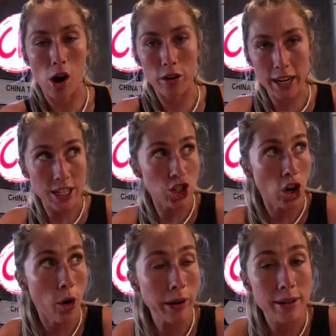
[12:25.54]
All right,
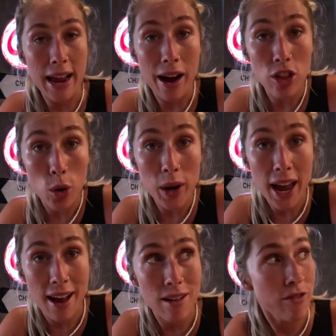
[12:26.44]
so now that we
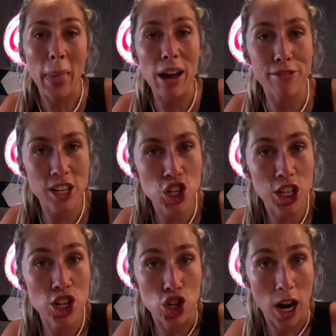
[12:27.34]
have
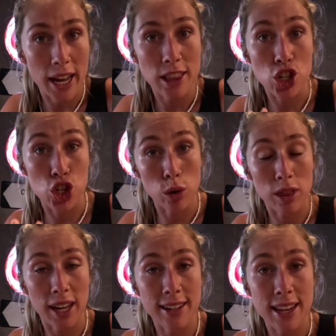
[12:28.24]
officially tried the two
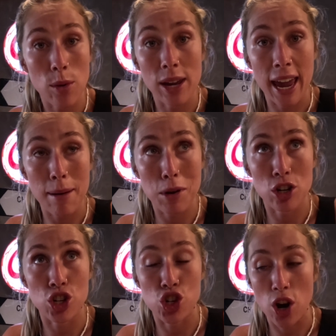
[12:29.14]
things that we came
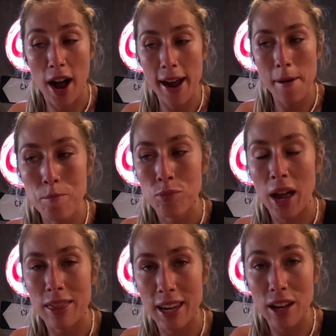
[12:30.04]
here to try,
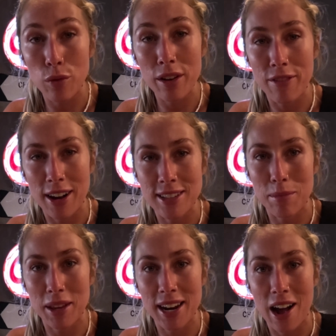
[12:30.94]
I think if we find
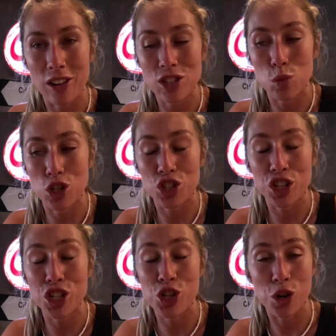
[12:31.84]
something else, we're just
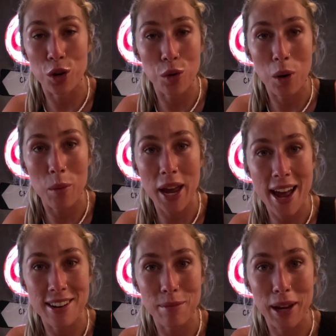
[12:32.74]
gonna show you what we
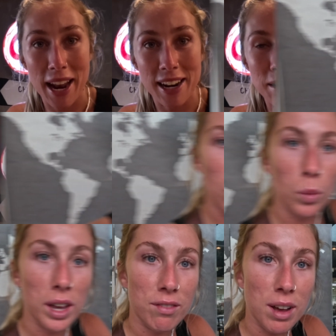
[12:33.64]
end up getting.
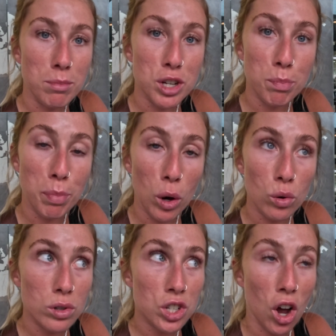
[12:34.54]
We have come to
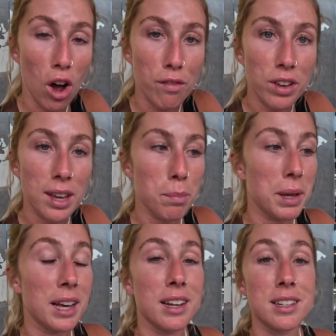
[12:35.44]
Bo's Coffee
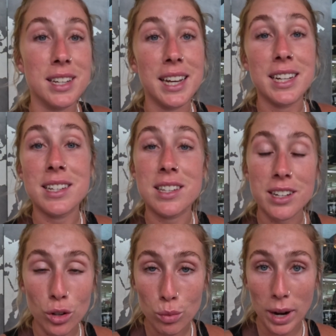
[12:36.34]
because it is
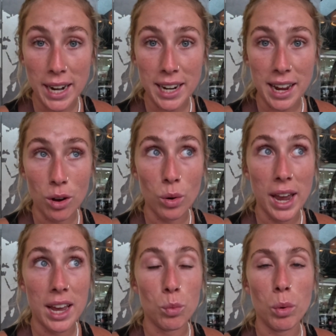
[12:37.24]
still raining out
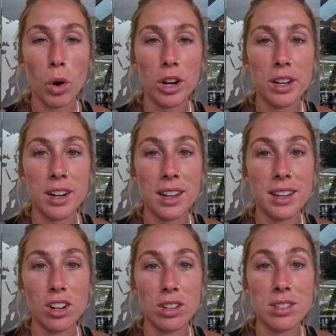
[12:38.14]
and we wanted a
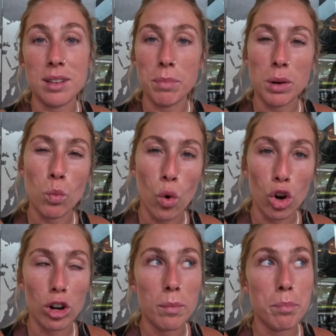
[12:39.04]
little something
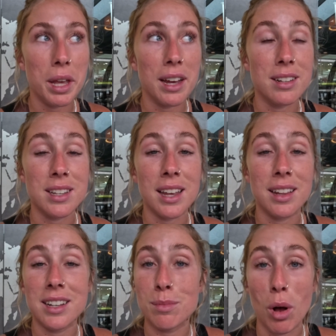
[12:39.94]
warm because
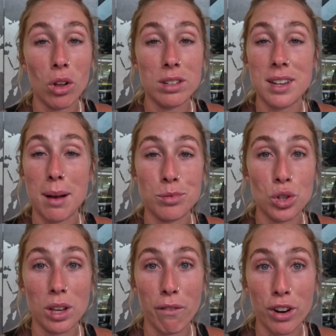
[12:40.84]
this mall is
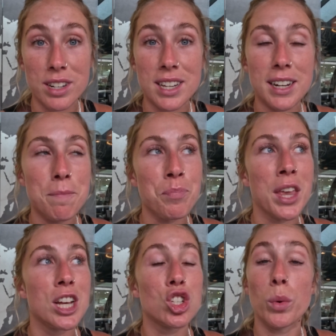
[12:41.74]
absolutely freezing.
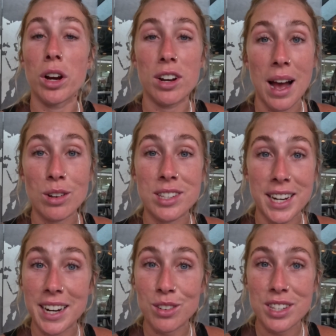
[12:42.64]
So we are now
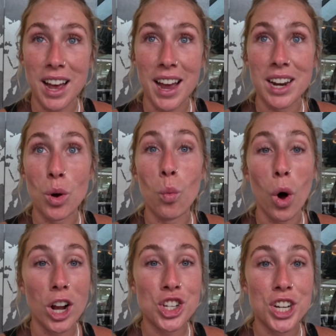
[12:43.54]
sitting outside
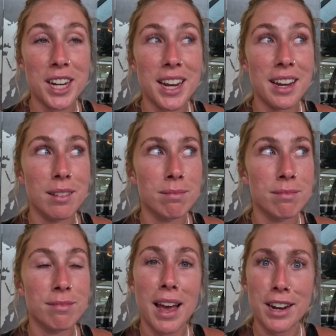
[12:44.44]
watching
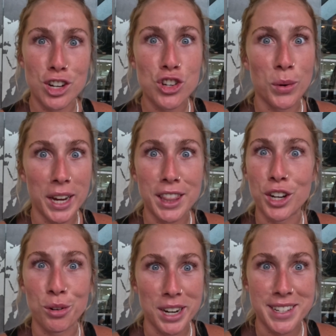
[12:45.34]
and enjoying
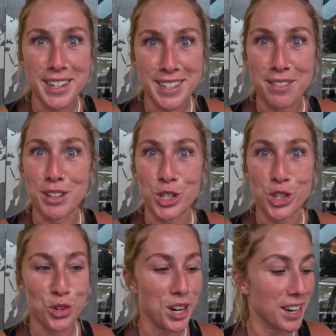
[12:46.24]
the craziness of the
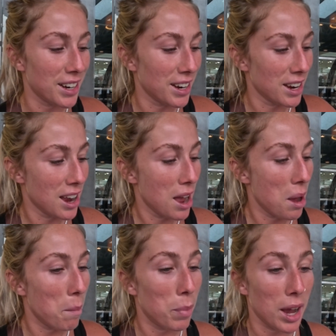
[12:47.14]
street.
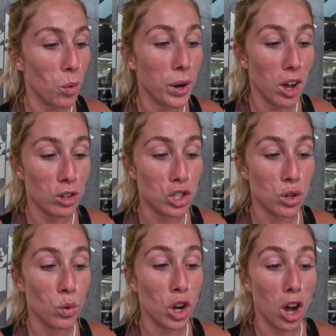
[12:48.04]
But we
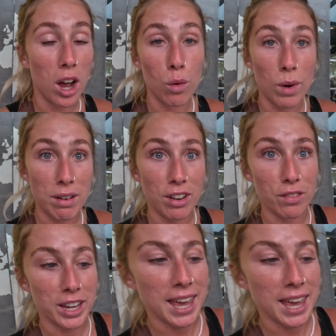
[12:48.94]
also got a red velvet